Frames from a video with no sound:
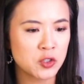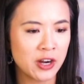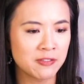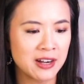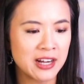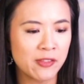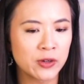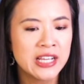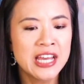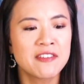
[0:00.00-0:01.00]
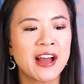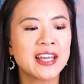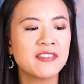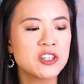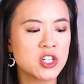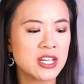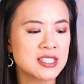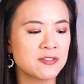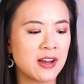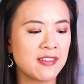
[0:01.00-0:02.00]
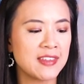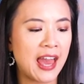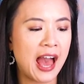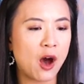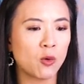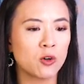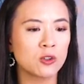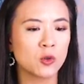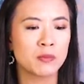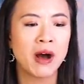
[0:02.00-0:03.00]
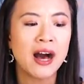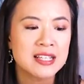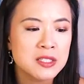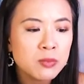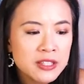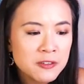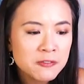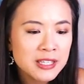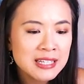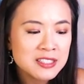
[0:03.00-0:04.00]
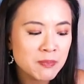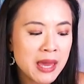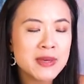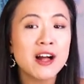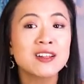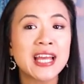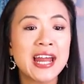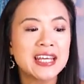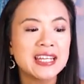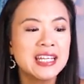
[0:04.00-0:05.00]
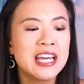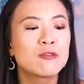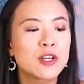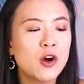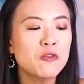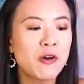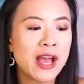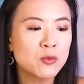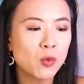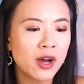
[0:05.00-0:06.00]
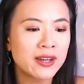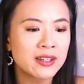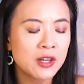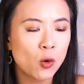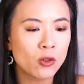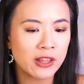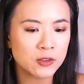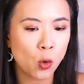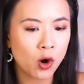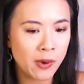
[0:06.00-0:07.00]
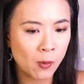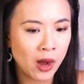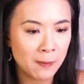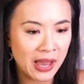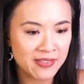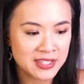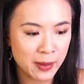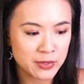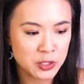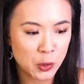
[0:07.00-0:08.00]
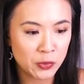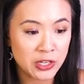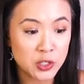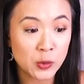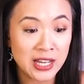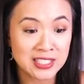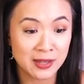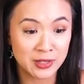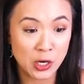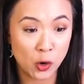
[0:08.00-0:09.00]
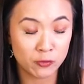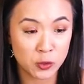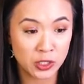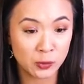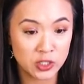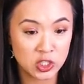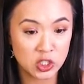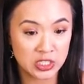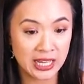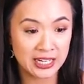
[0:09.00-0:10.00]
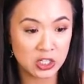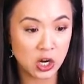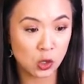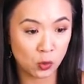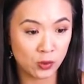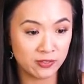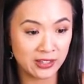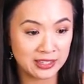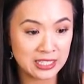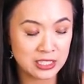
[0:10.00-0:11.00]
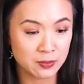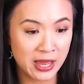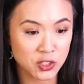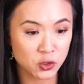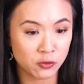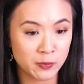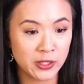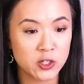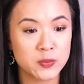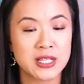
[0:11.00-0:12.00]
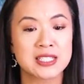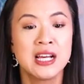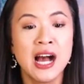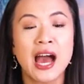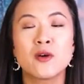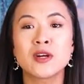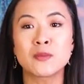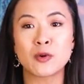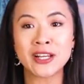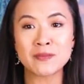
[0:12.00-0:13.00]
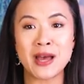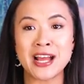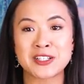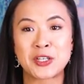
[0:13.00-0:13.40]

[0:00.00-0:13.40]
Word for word: try to find another one. If I get the chance to find the owl or possibly the Phoenix. Maybe I'll get it. If we don't find one or like the orb I want by this episode, then you guys let me know if you think we should just get a dog or one of like these magical familiars because I don't want to bring it back